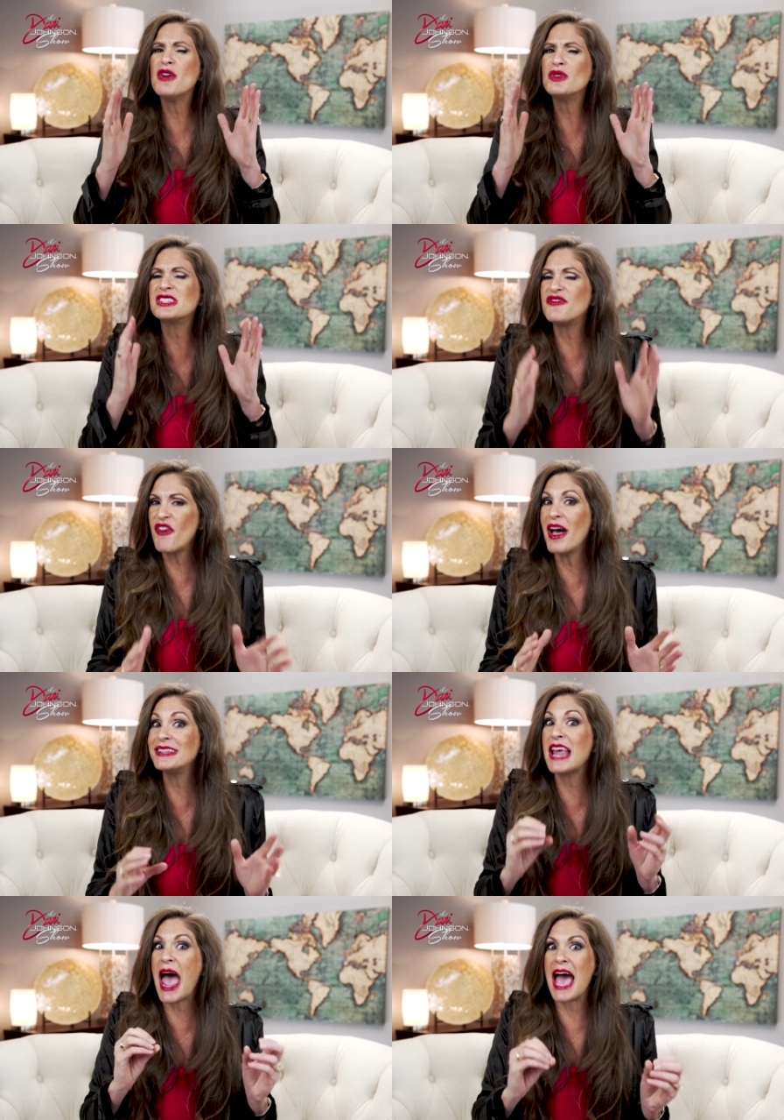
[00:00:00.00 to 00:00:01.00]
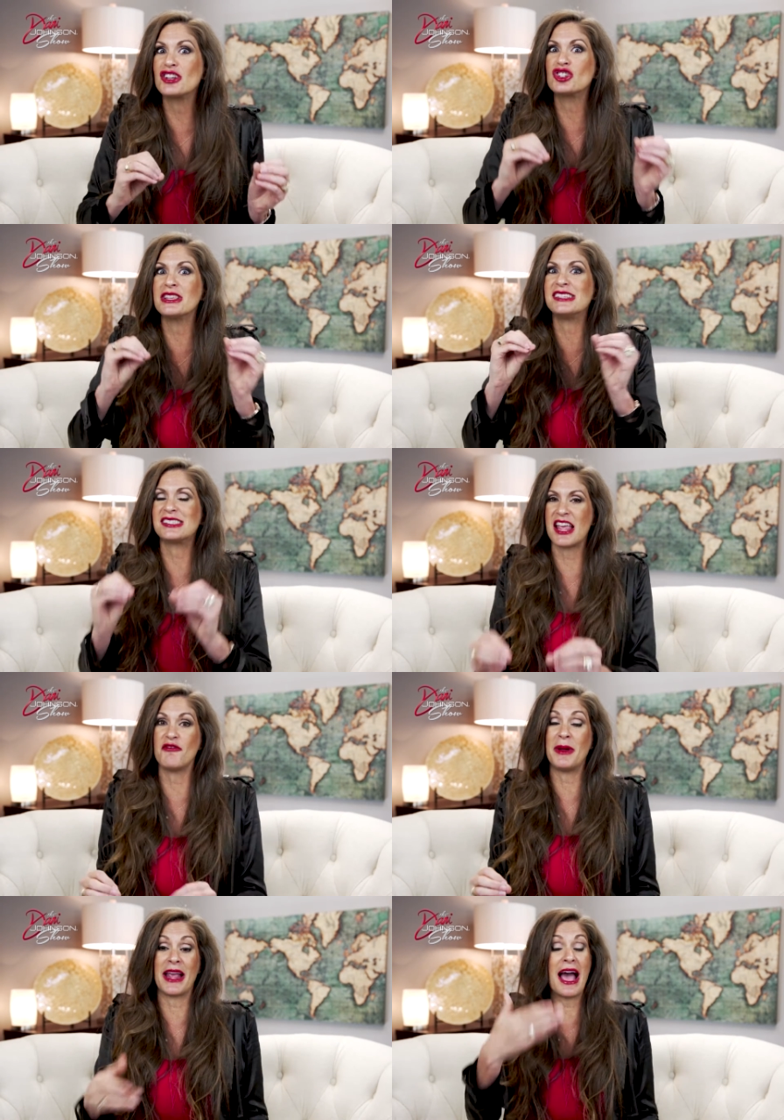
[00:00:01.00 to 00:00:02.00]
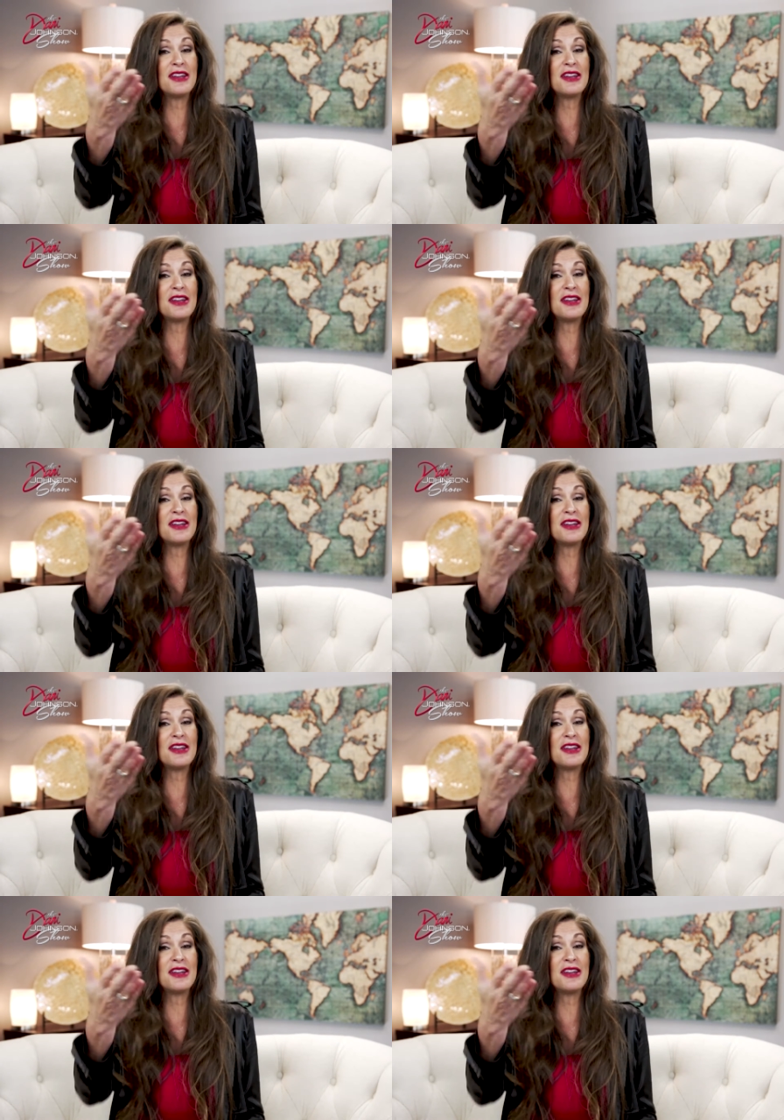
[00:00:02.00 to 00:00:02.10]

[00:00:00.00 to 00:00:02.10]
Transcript: it was fun to actually save money?